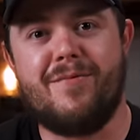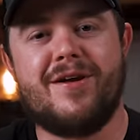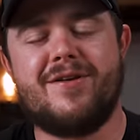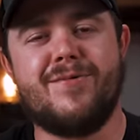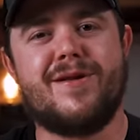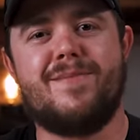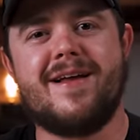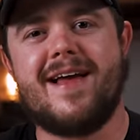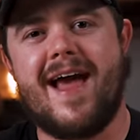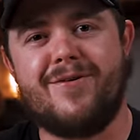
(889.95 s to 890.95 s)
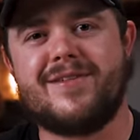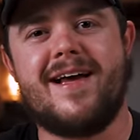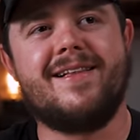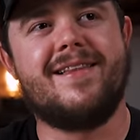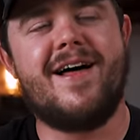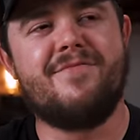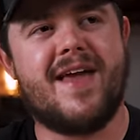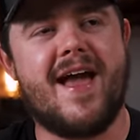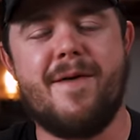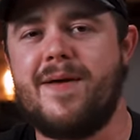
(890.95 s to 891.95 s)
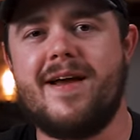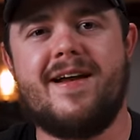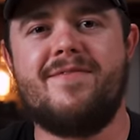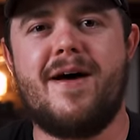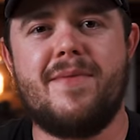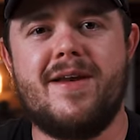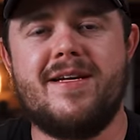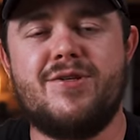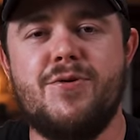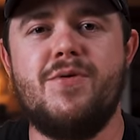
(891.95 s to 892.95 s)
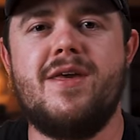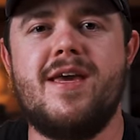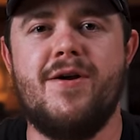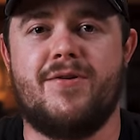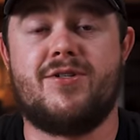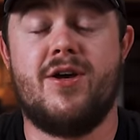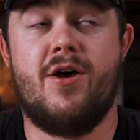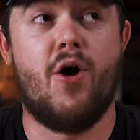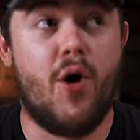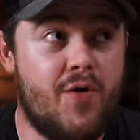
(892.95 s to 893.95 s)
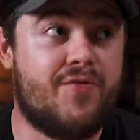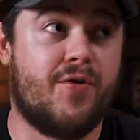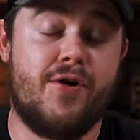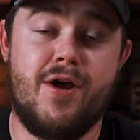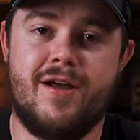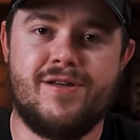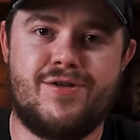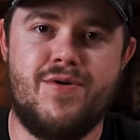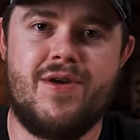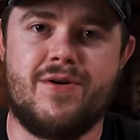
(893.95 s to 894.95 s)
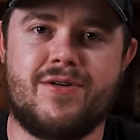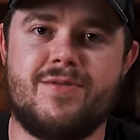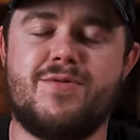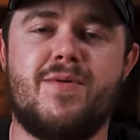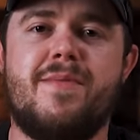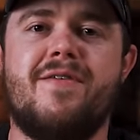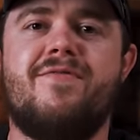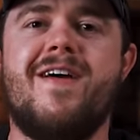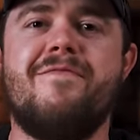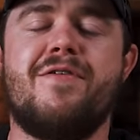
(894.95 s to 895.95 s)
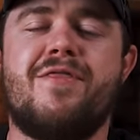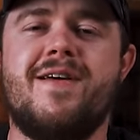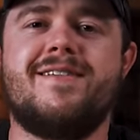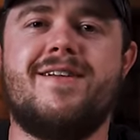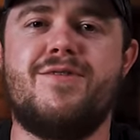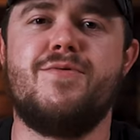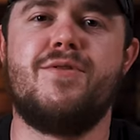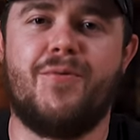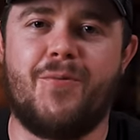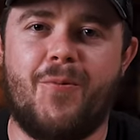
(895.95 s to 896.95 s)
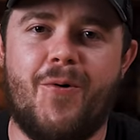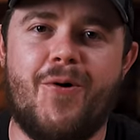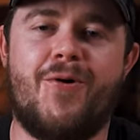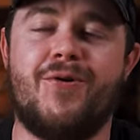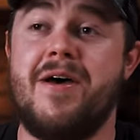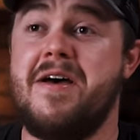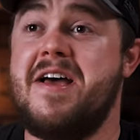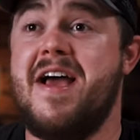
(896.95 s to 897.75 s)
I want to do something else. I love camping and I've not been in 2 years. Over 2 years. It was one of my favorite things to do in the world.